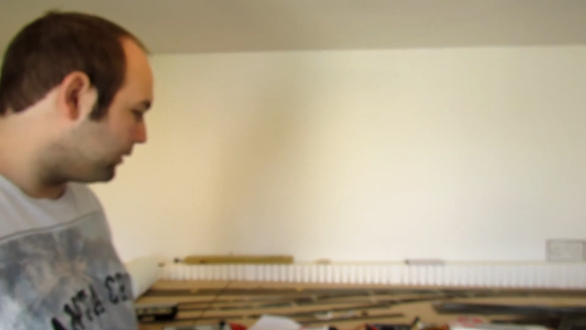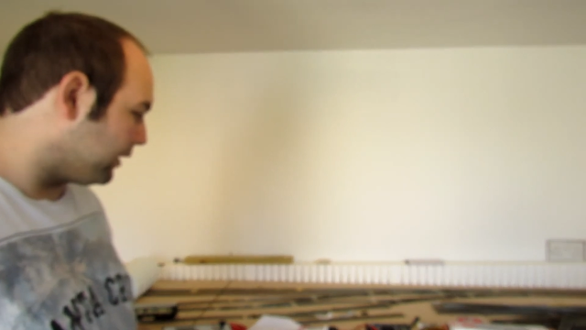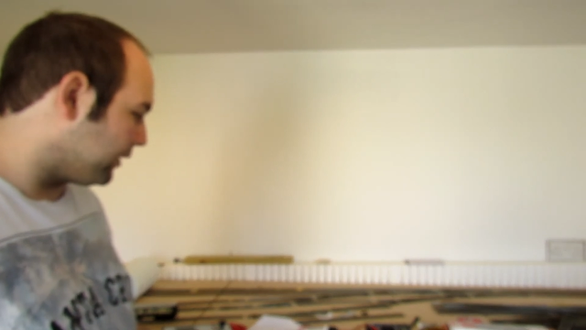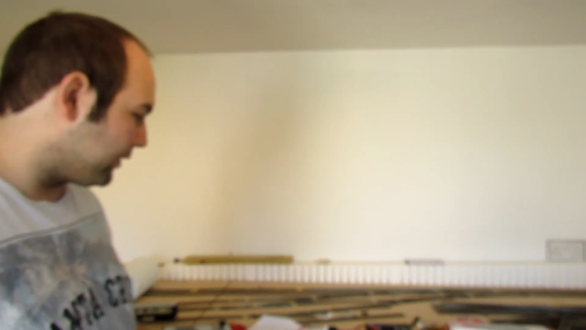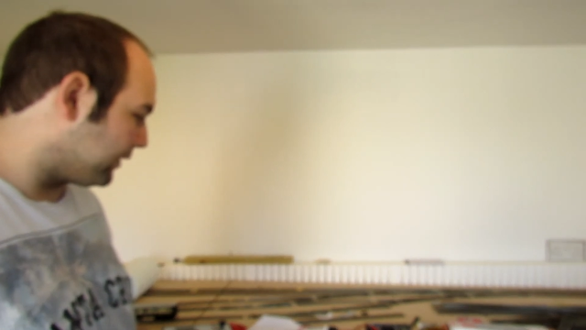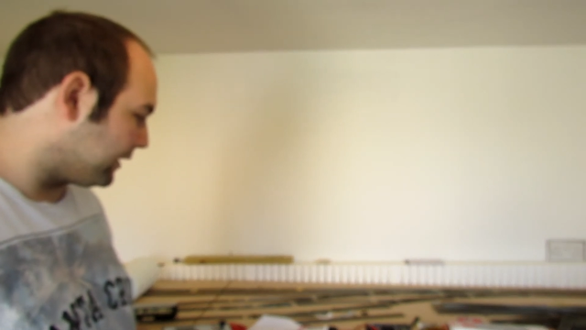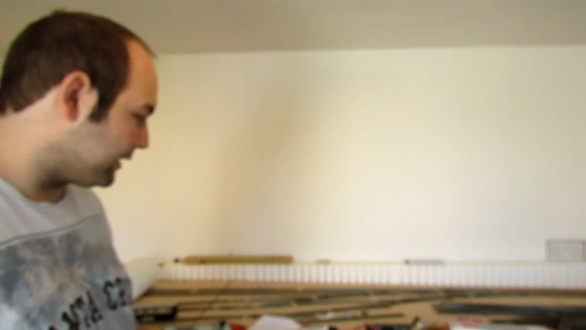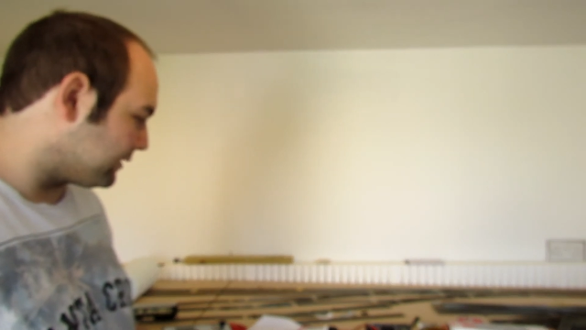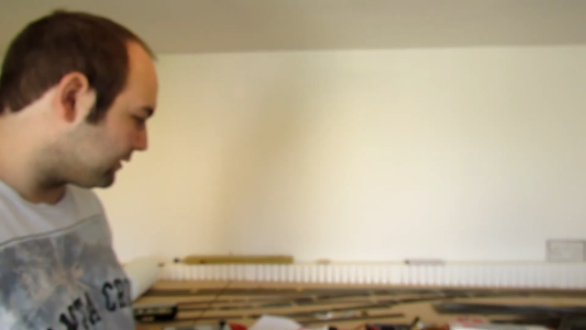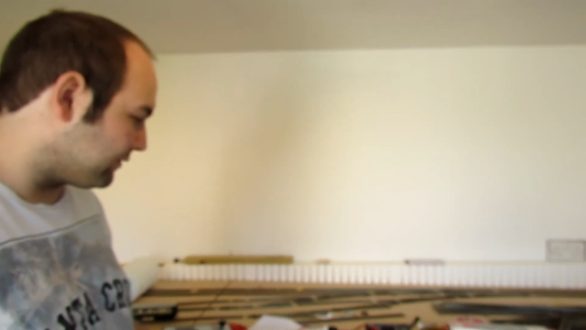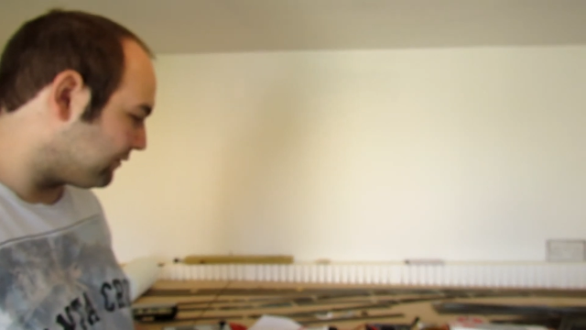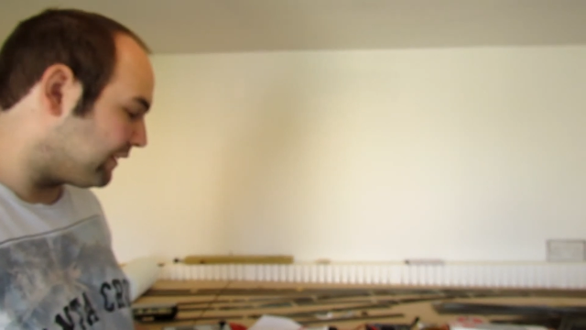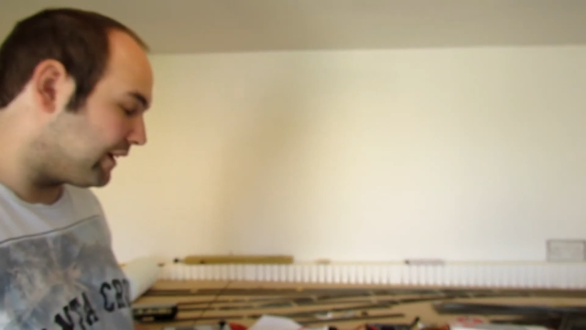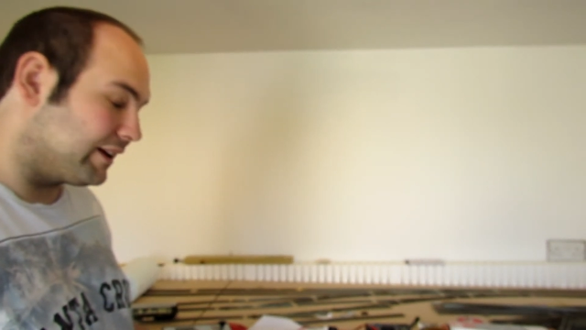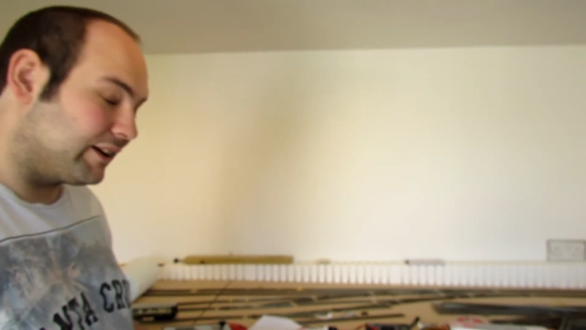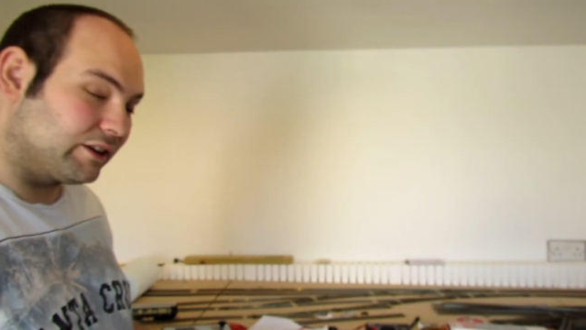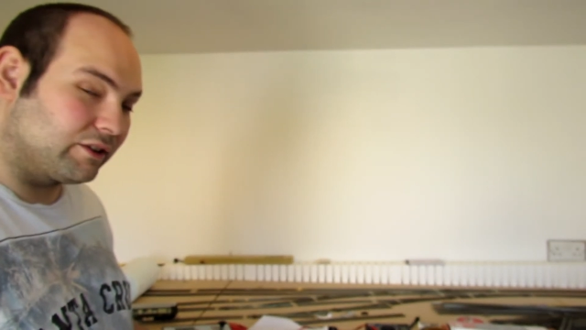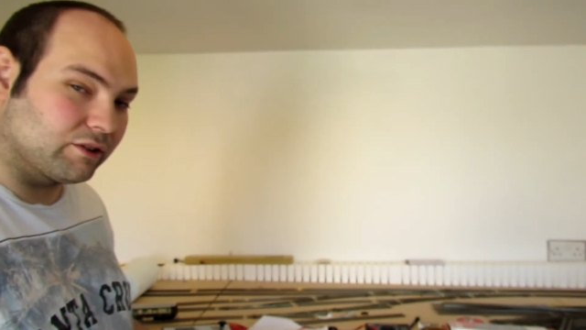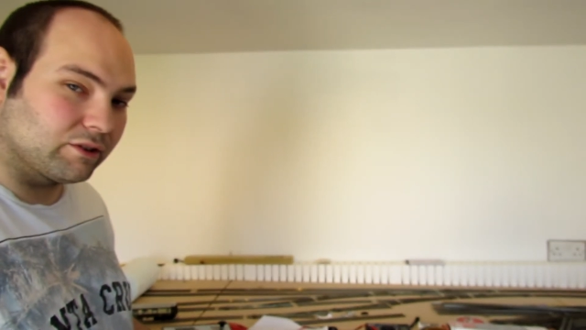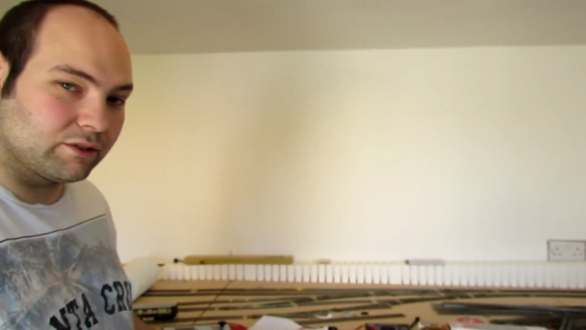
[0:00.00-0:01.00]
I think it's a
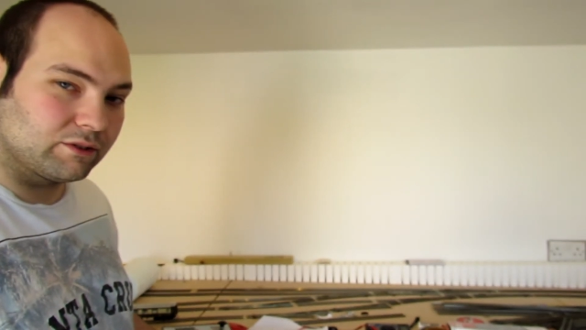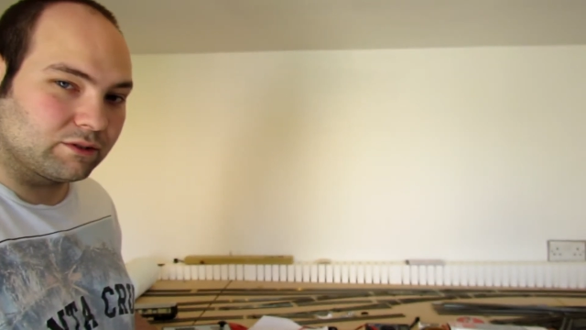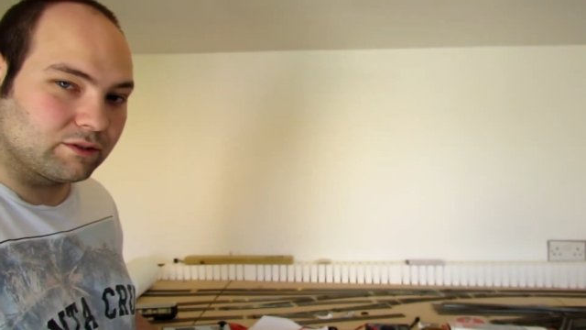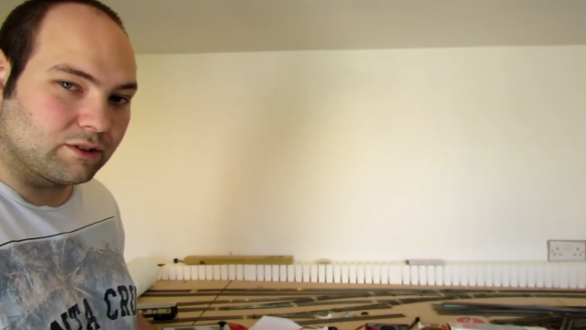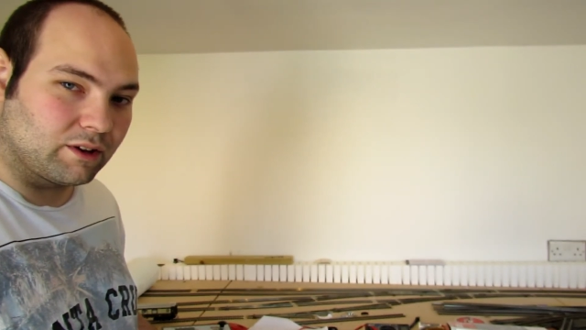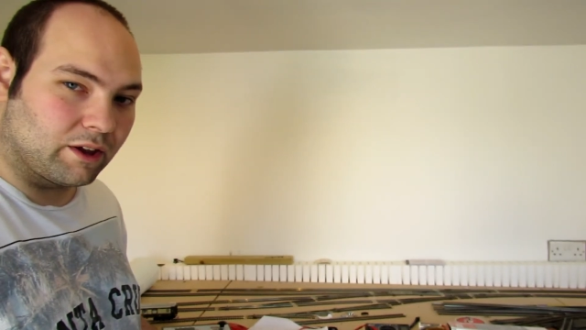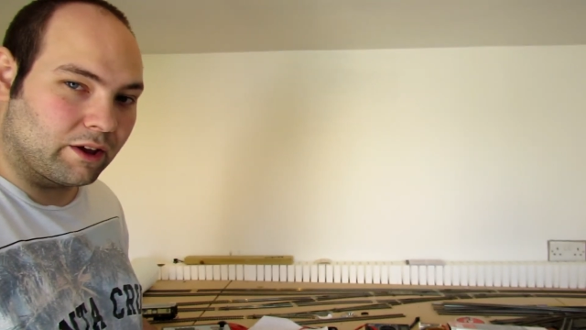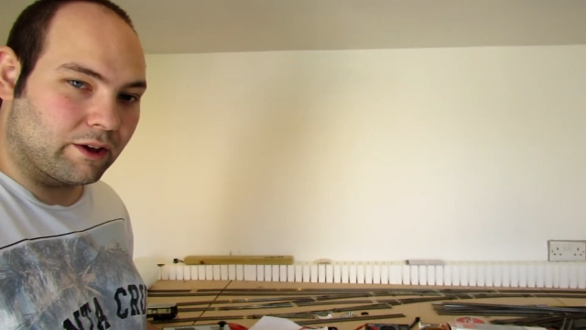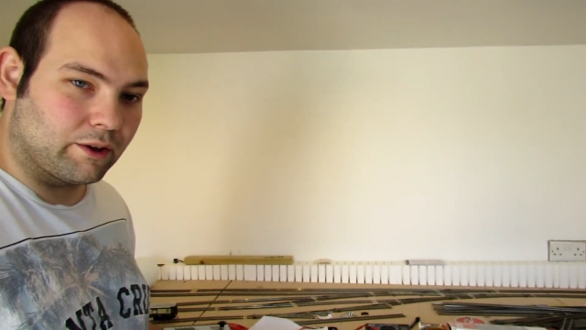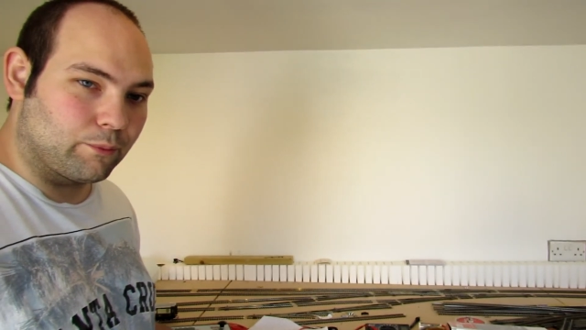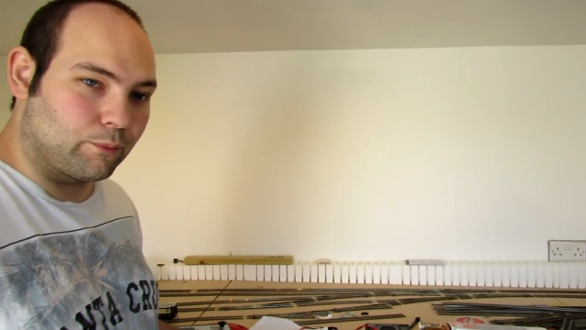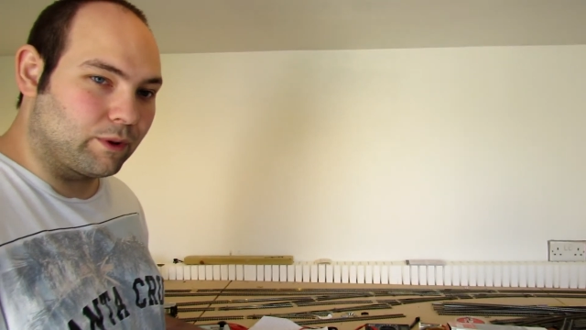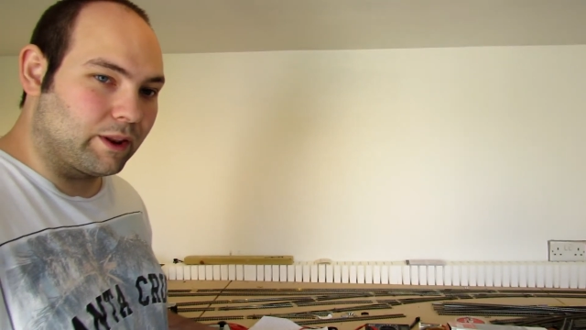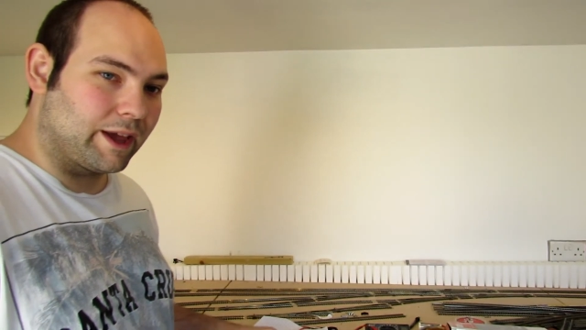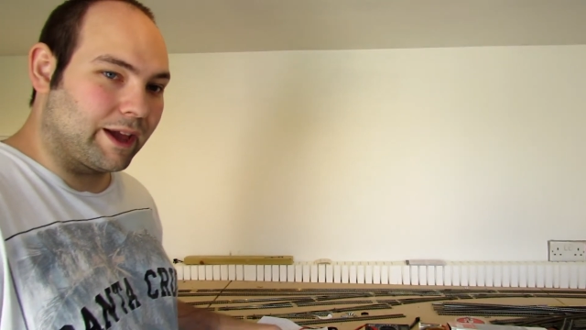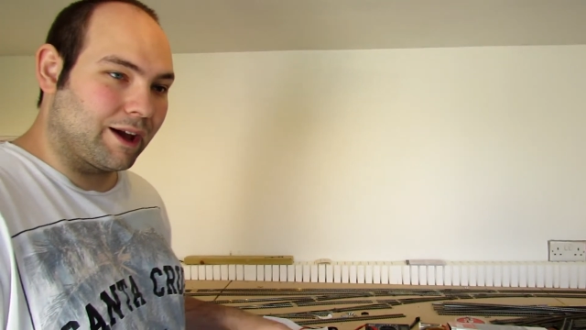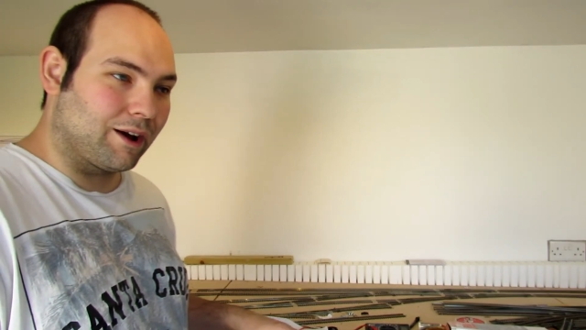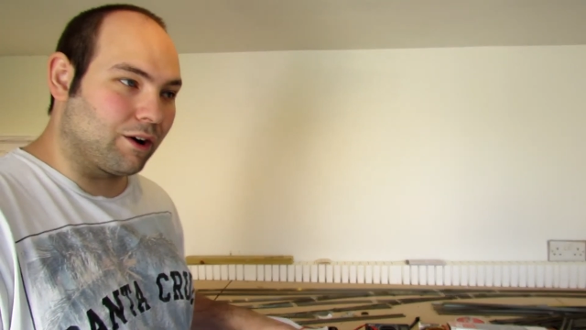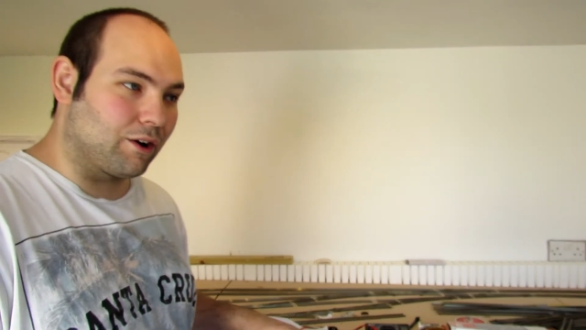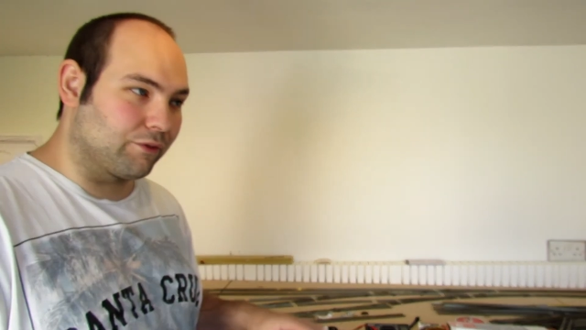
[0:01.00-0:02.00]
fairly good
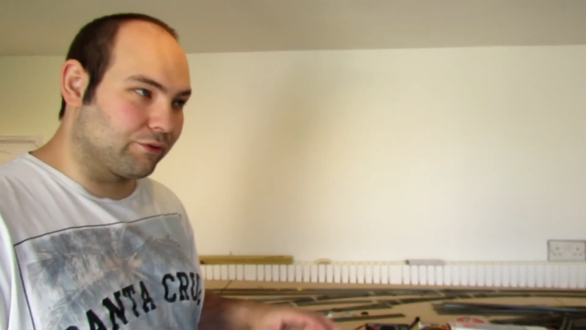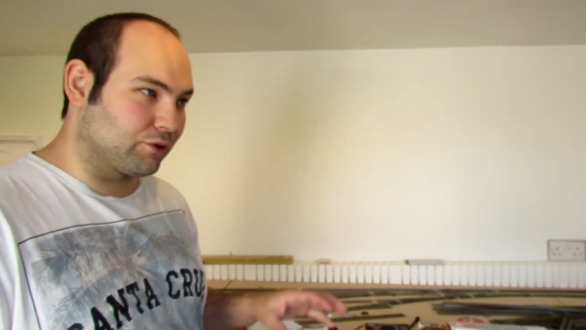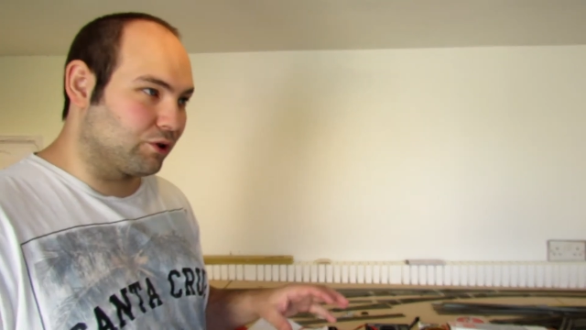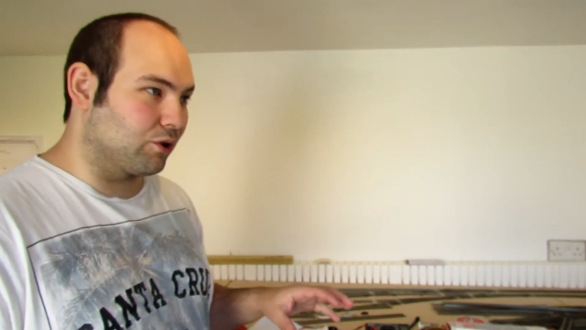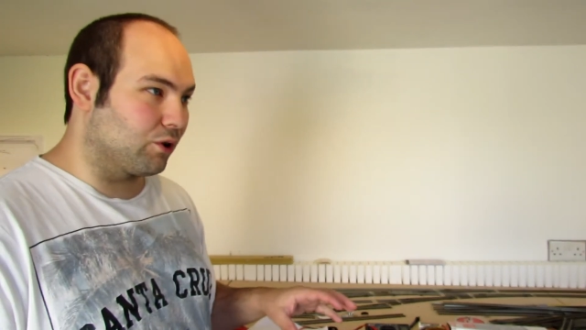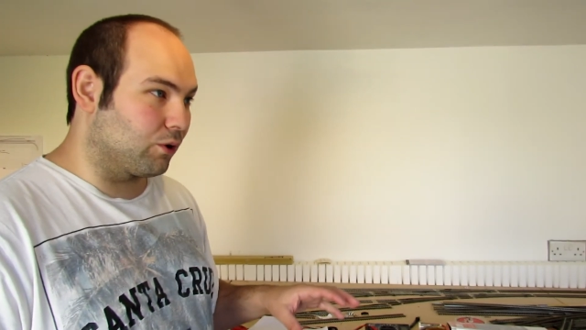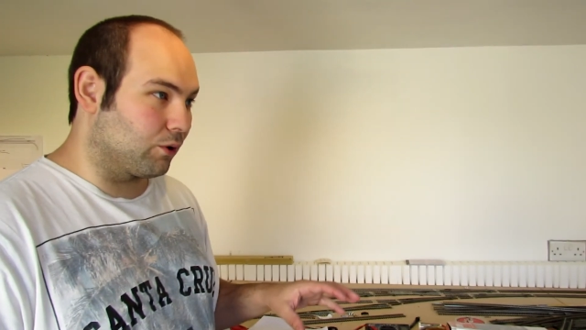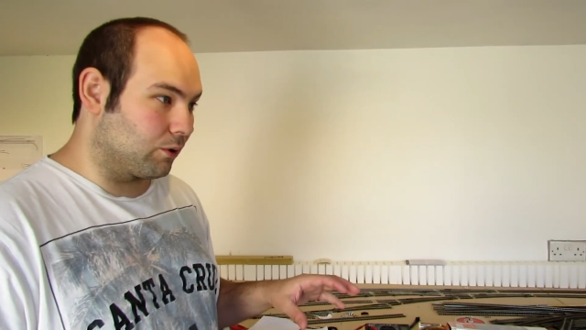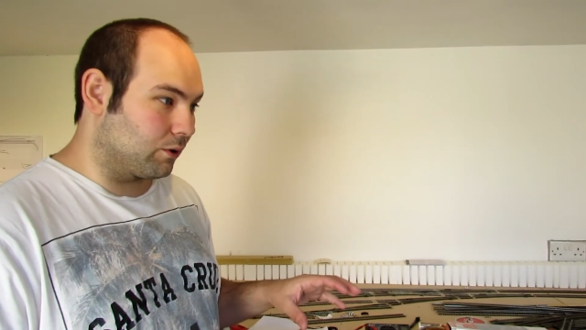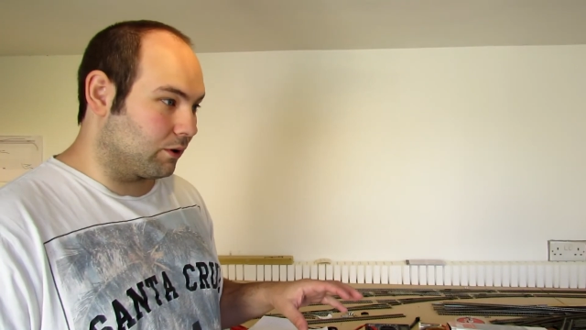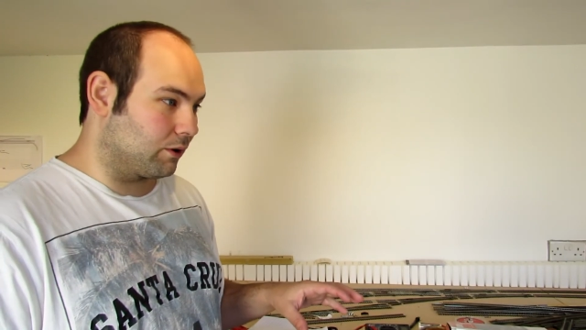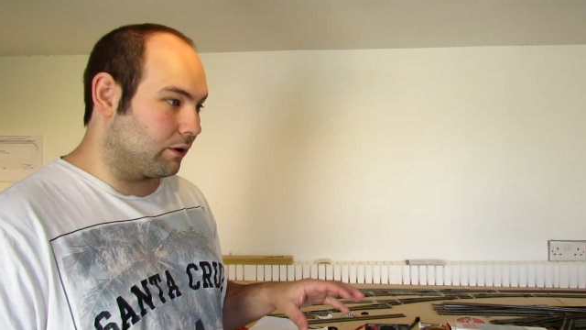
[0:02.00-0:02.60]
layout I've got,